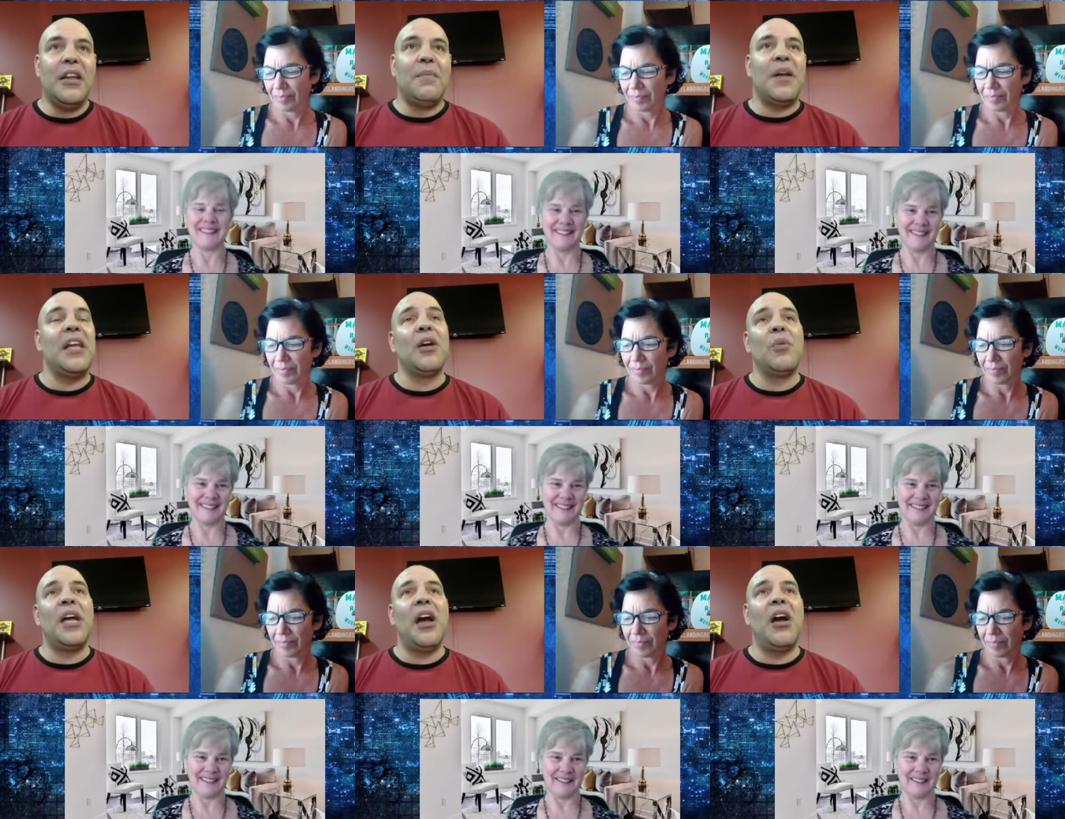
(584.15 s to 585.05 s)
Speaker 1: But here
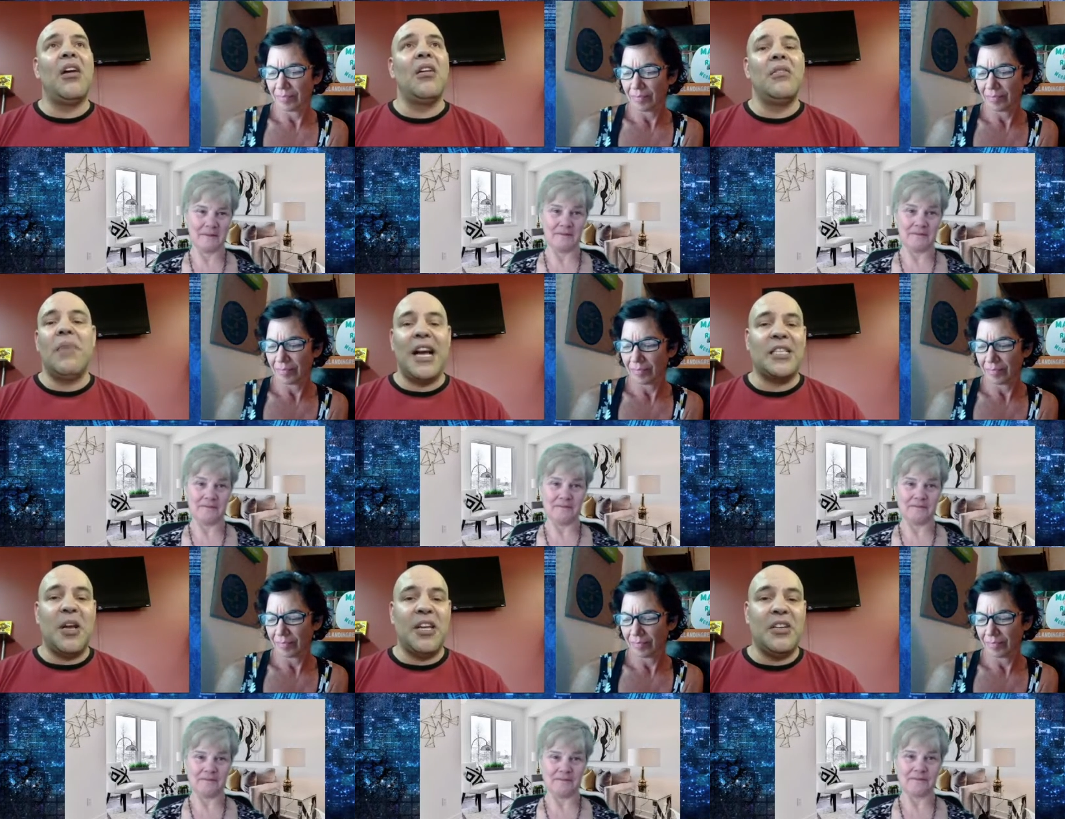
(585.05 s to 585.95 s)
we are, X
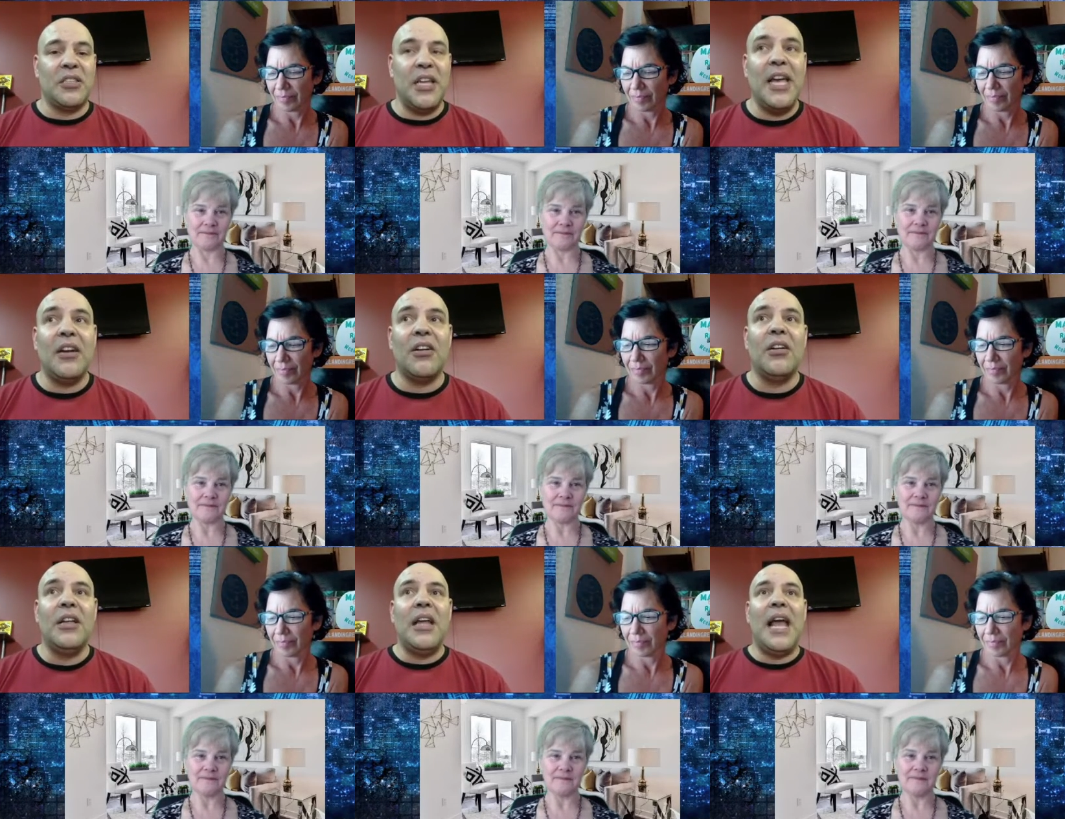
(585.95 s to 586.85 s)
amount of years later,
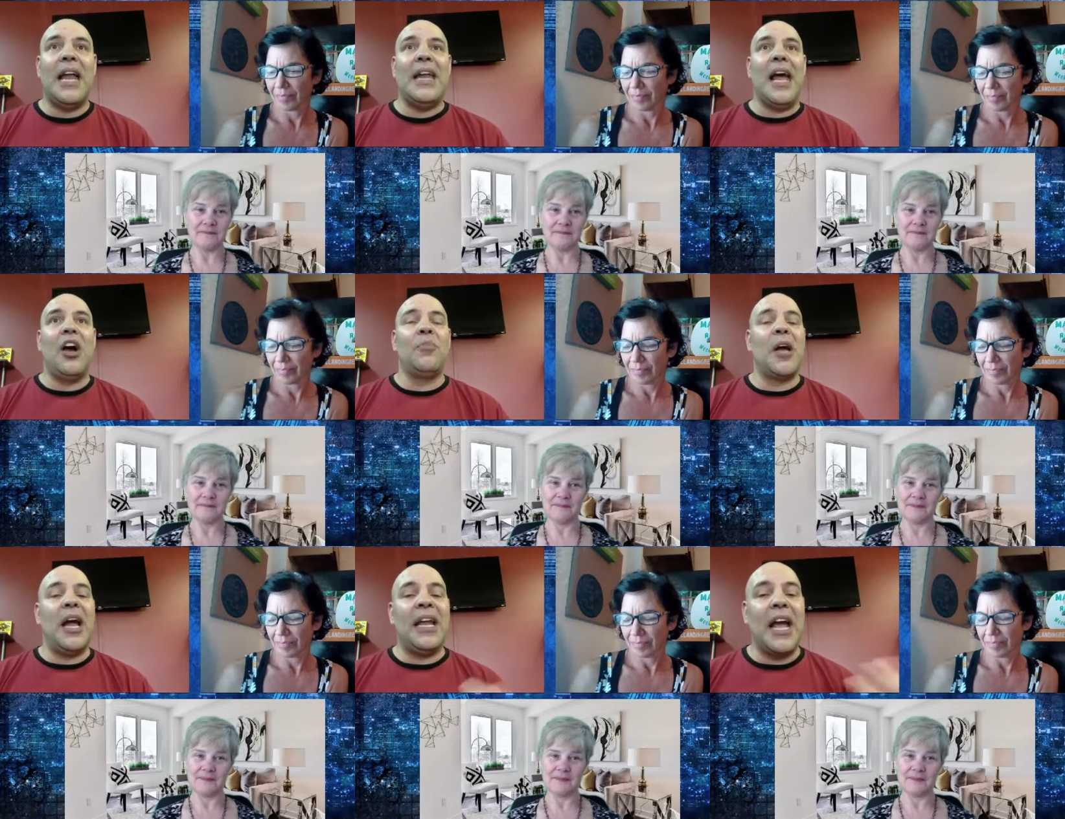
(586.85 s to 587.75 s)
and now I'm
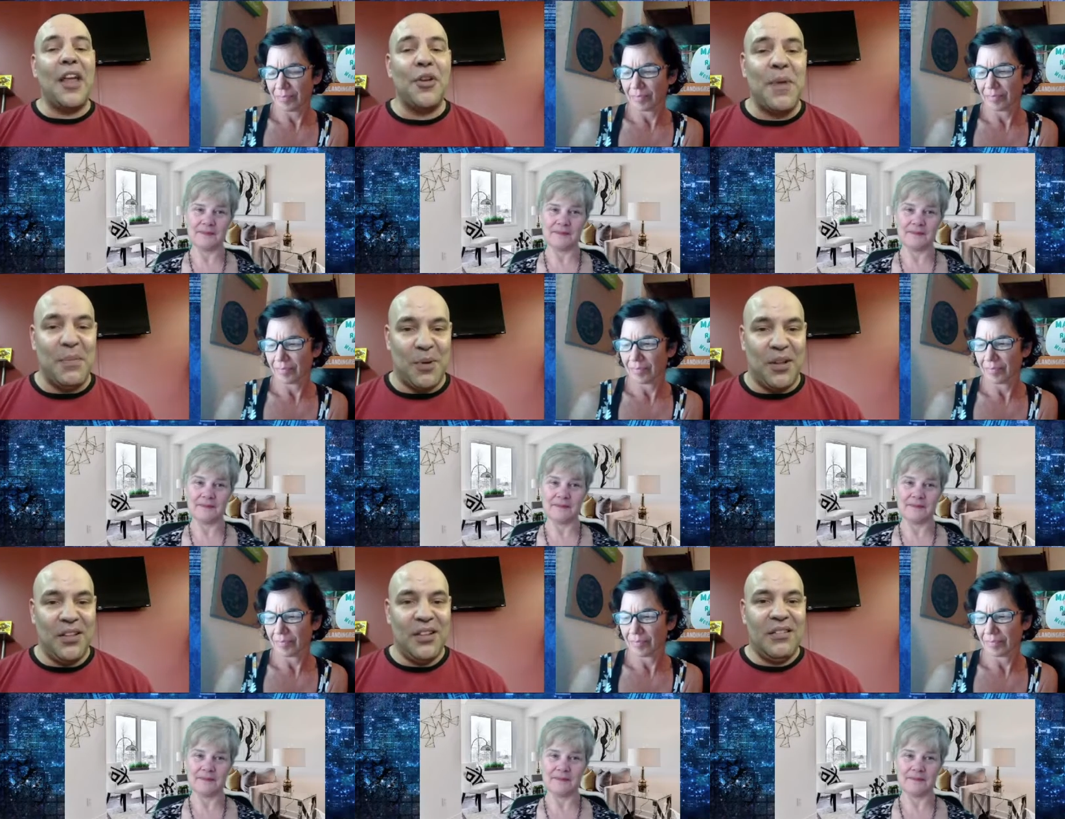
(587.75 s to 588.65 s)
guiding other people
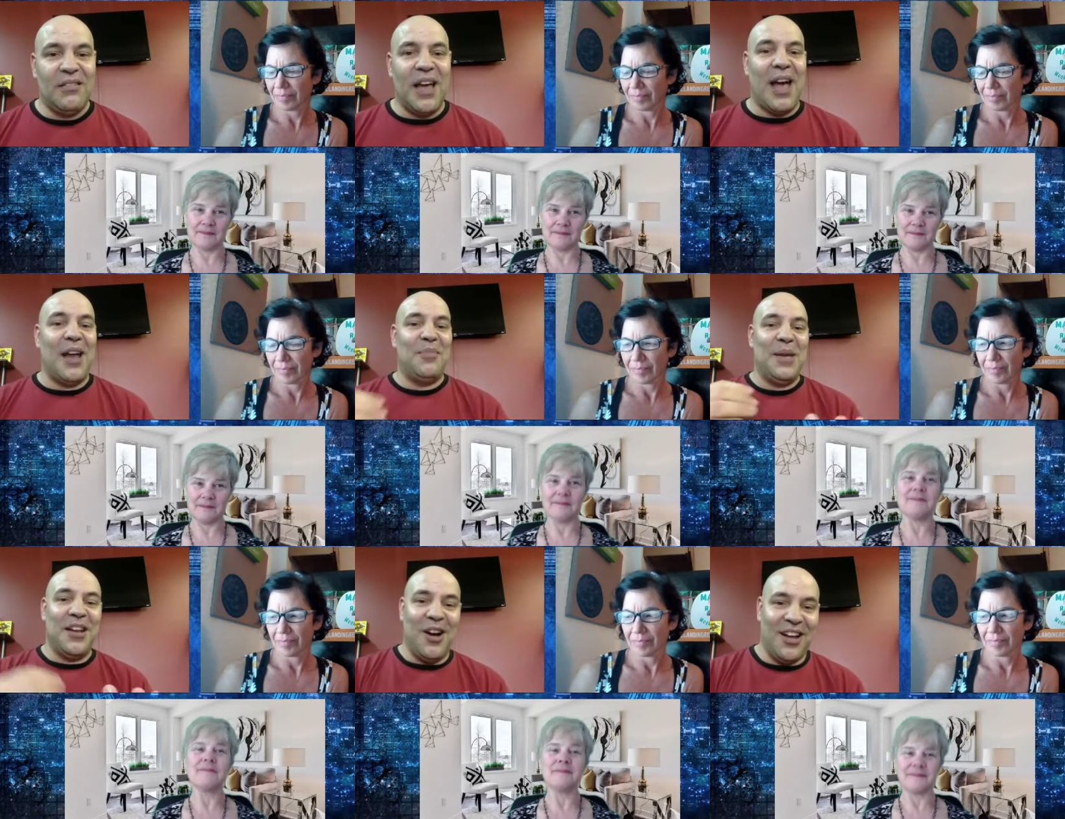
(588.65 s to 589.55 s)
how to
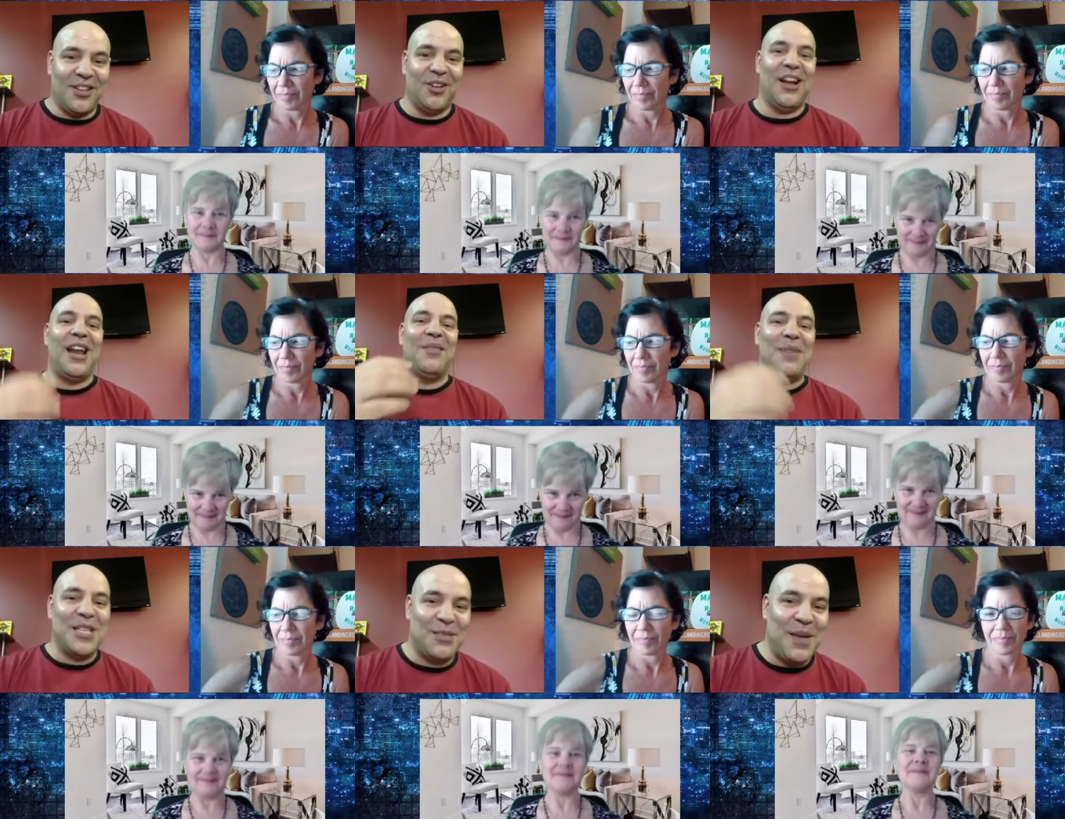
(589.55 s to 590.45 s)
be an author, how to
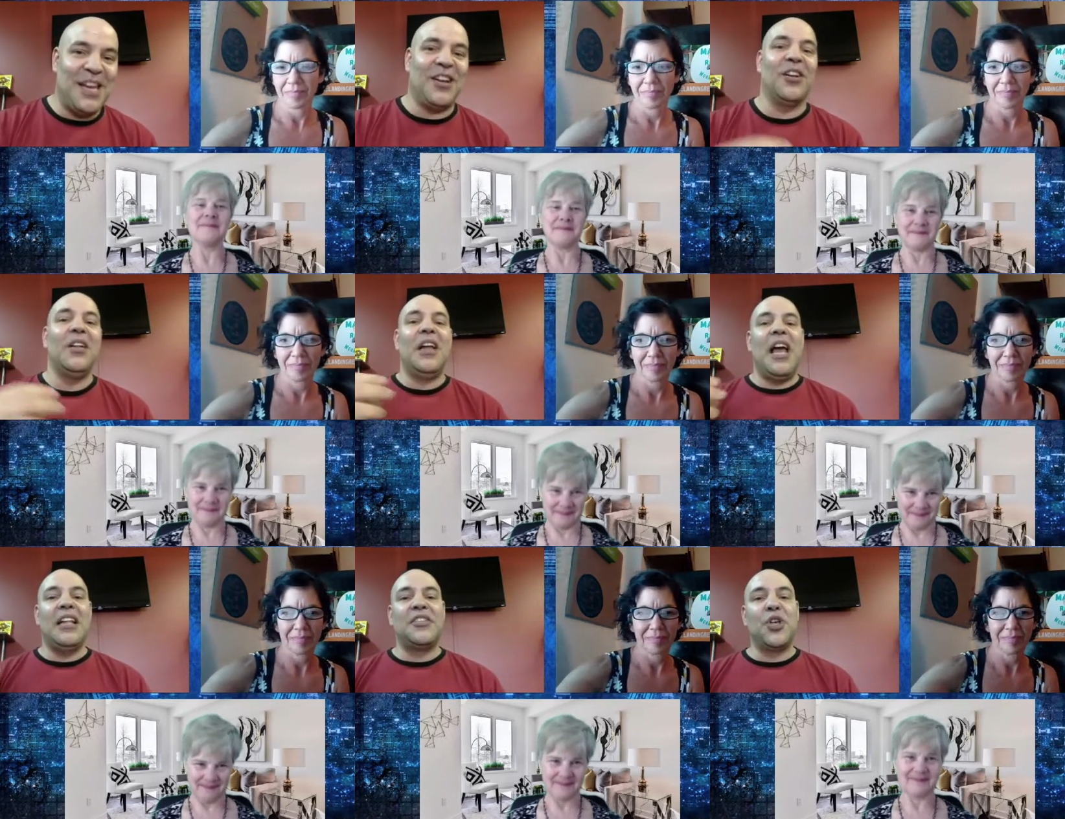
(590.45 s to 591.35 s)
be a speaker.
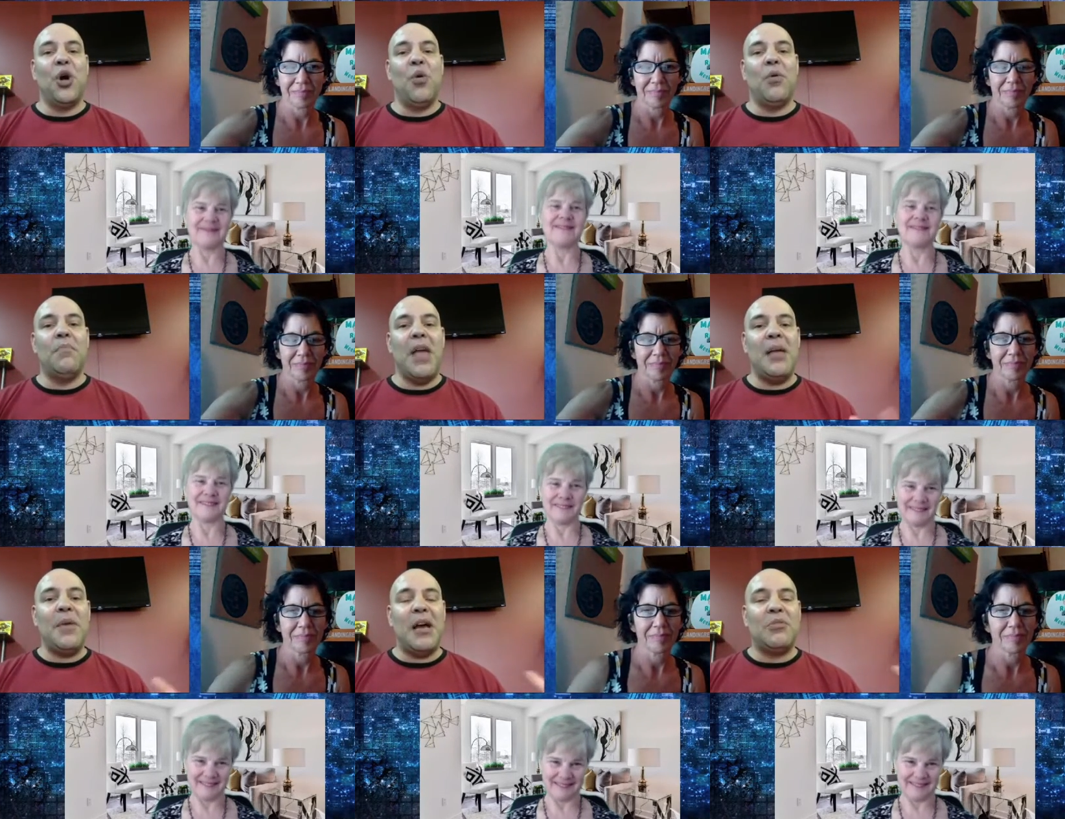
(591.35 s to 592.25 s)
And so
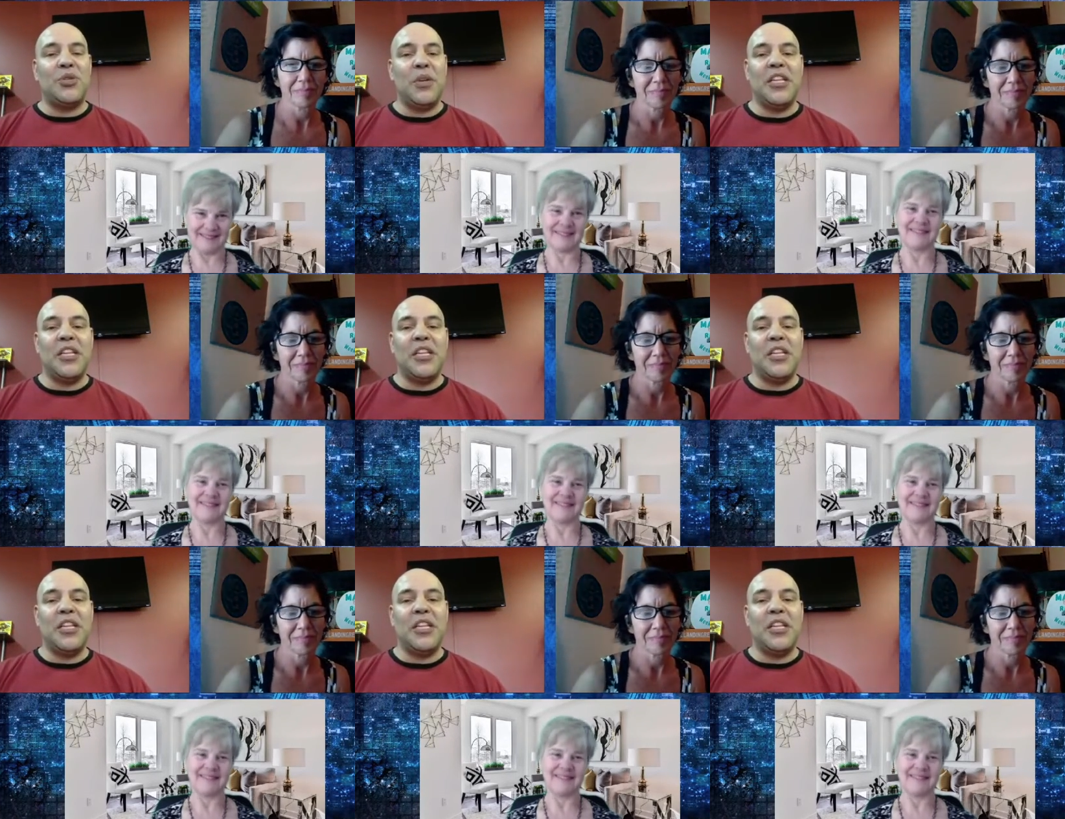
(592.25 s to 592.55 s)
maybe I was doing